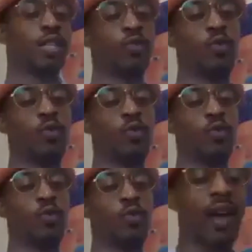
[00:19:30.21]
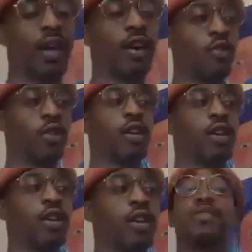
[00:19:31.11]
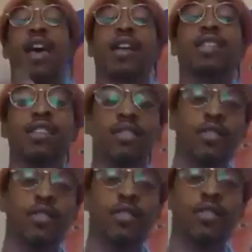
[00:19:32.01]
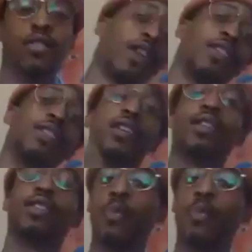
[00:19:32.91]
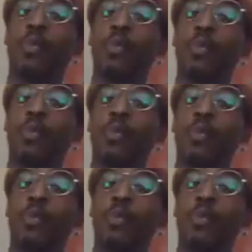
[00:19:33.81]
this one spot if I ain't go there. So I have to actually do that so I can then express it to you, so